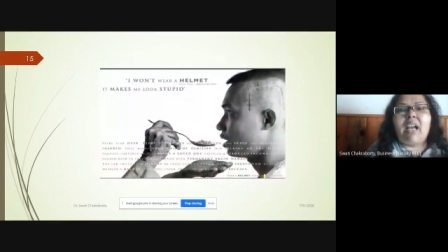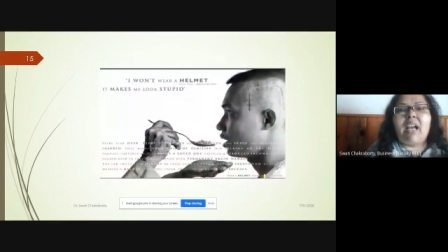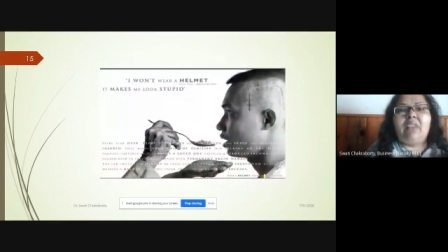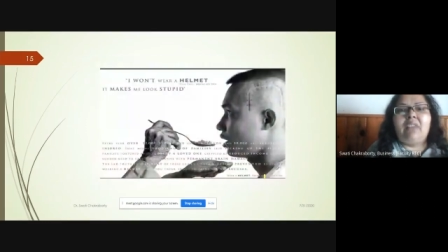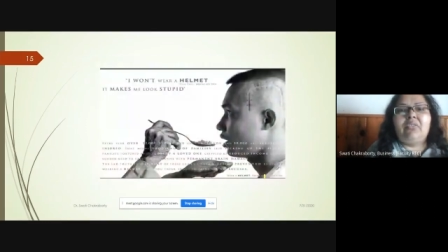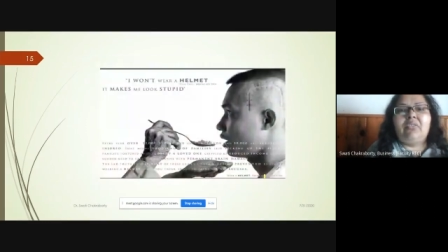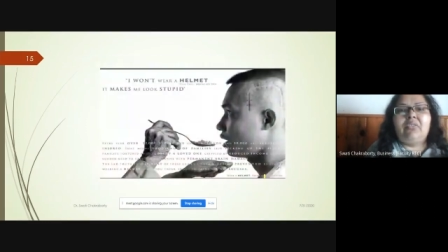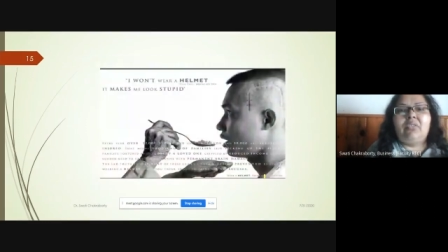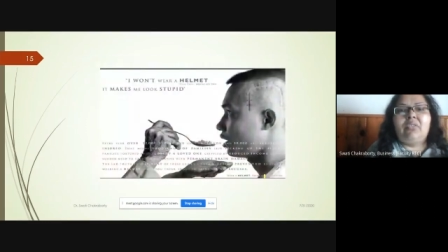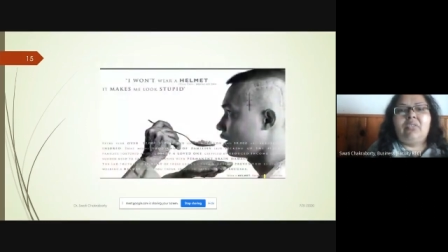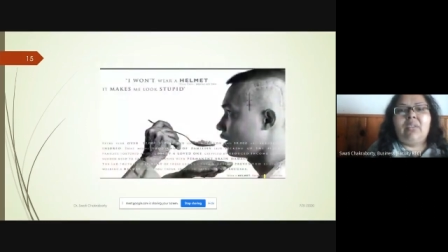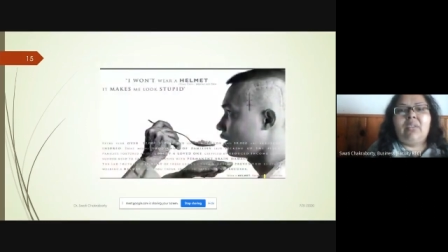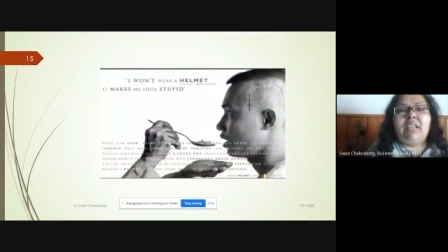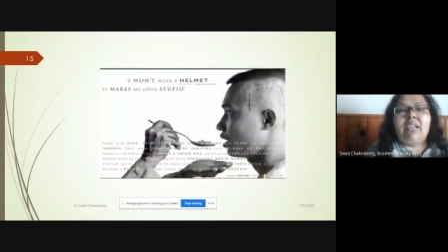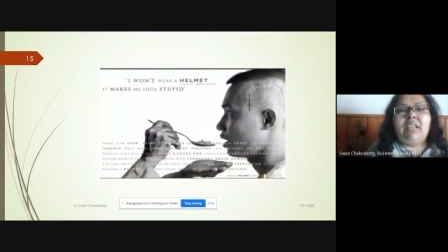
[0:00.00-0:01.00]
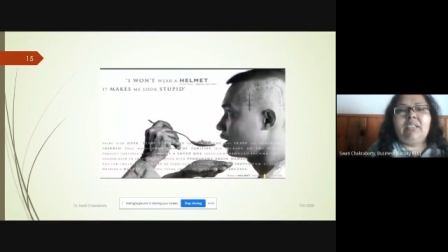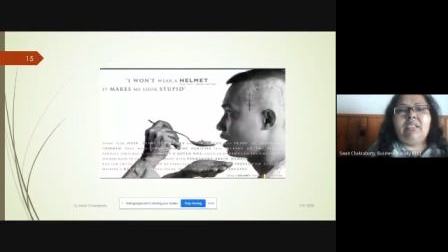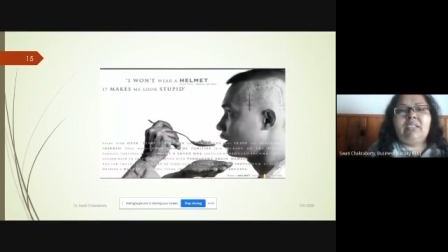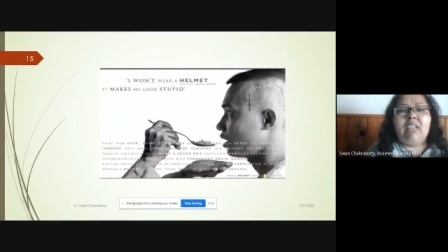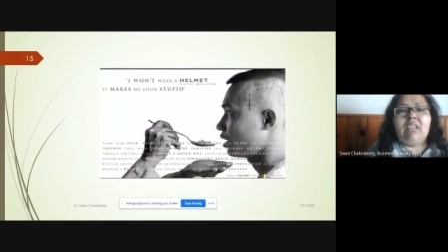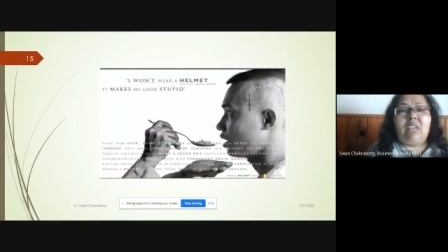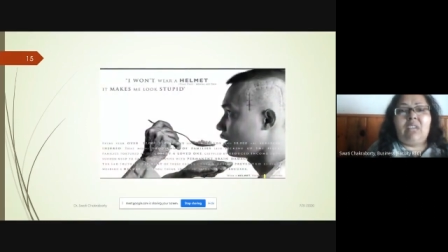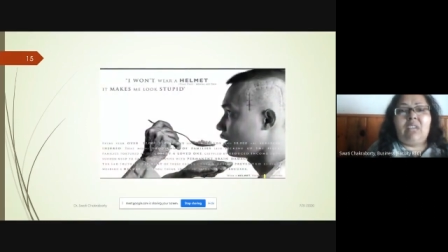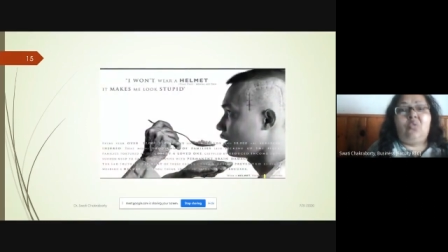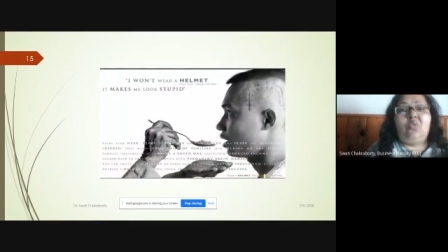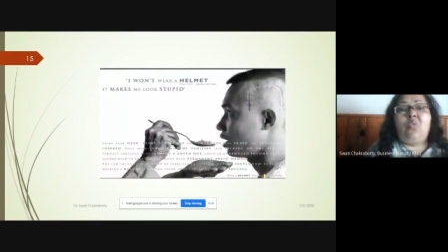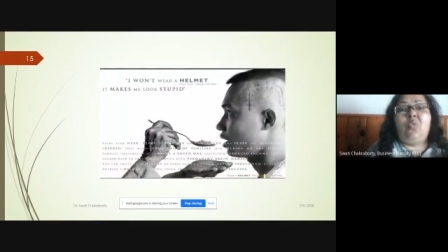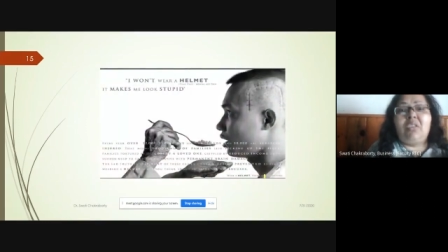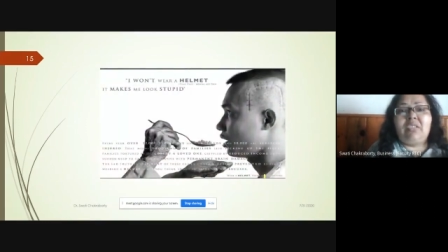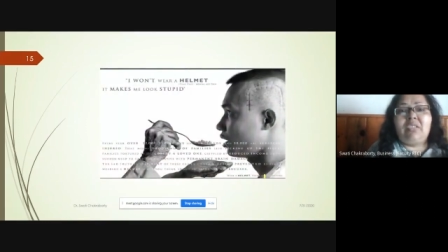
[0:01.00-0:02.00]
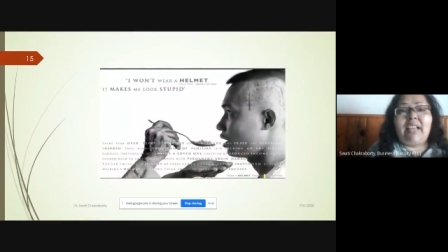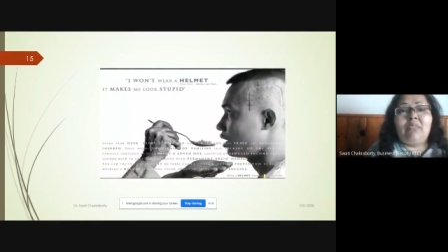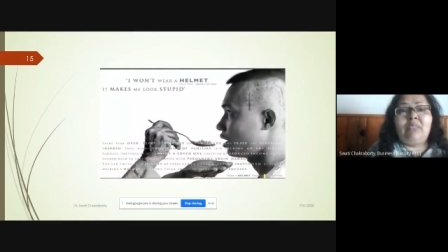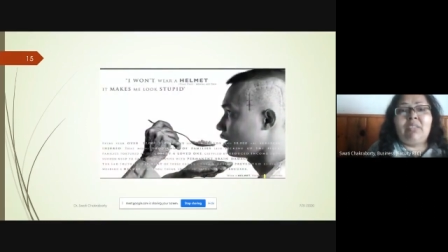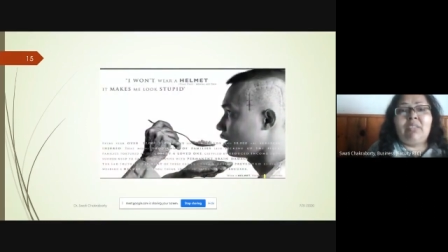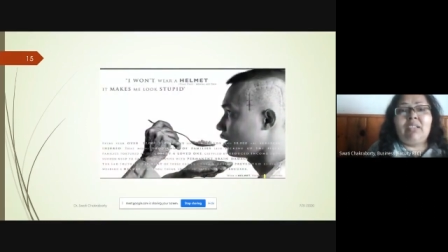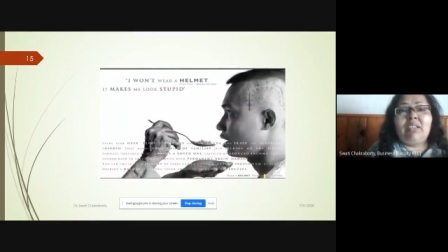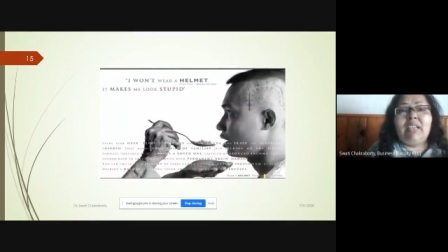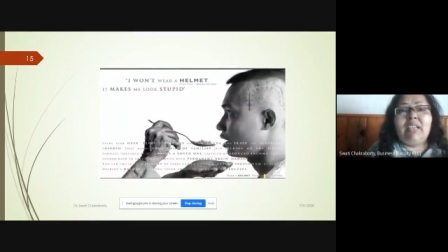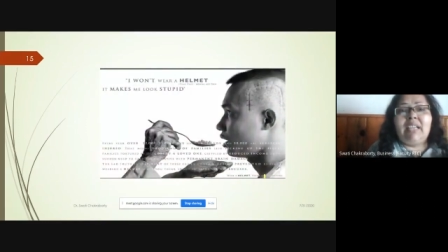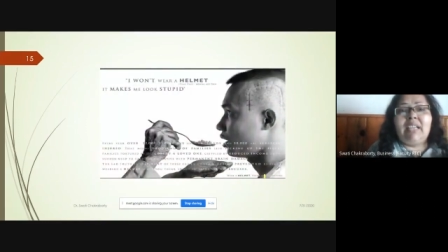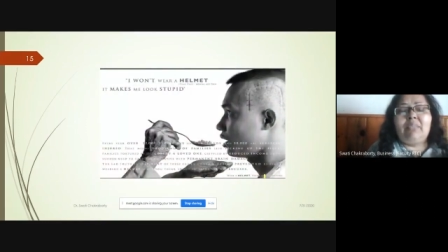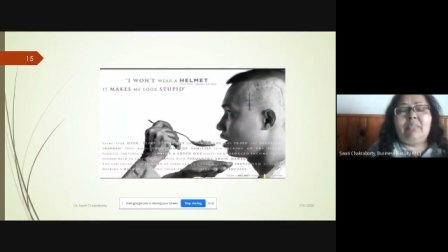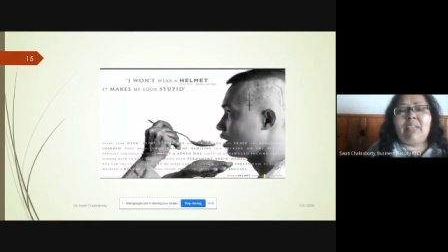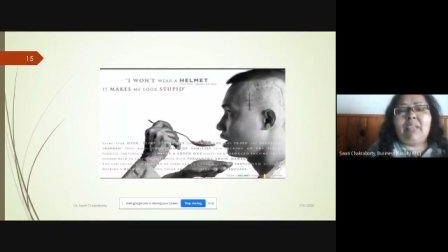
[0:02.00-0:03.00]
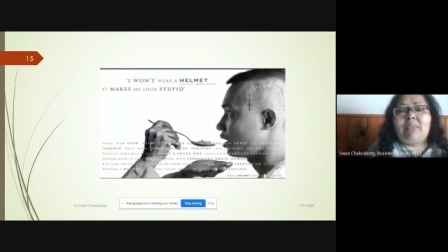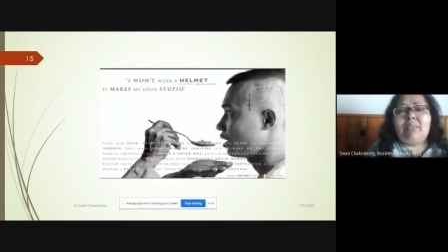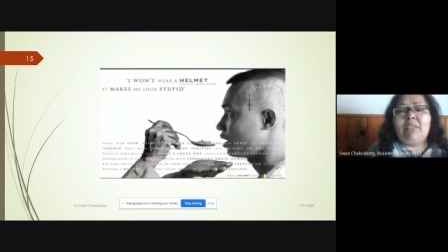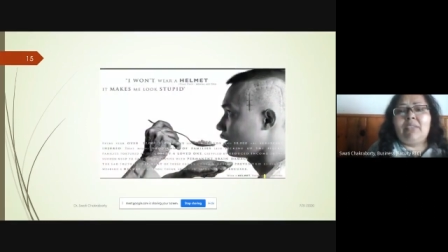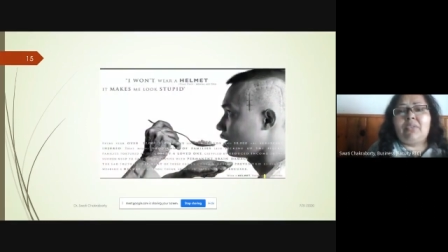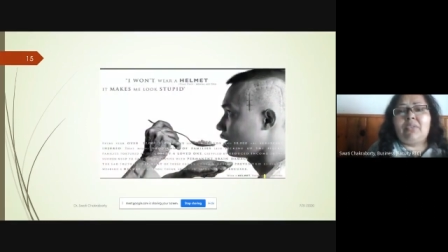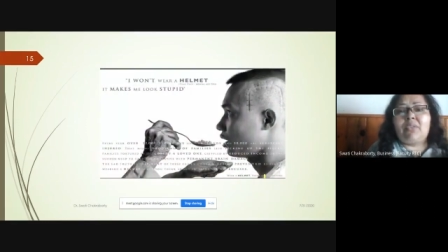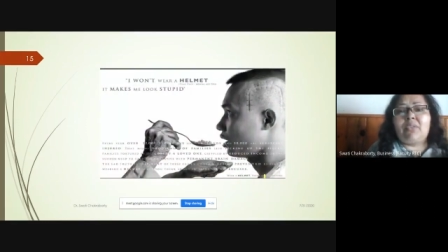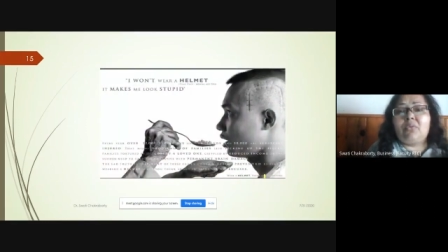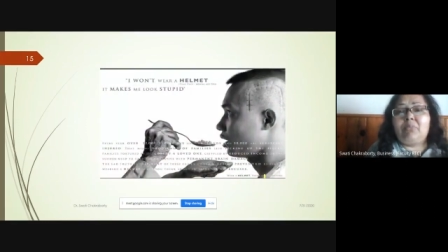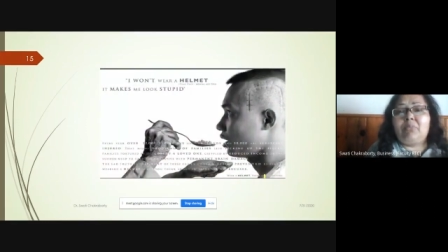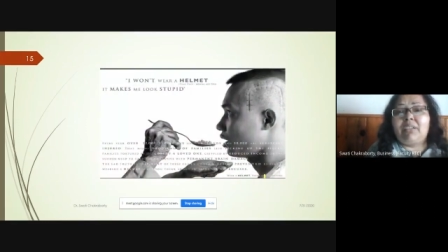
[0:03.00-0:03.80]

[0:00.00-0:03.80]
right? I don't want helmet. It makes me look stupid.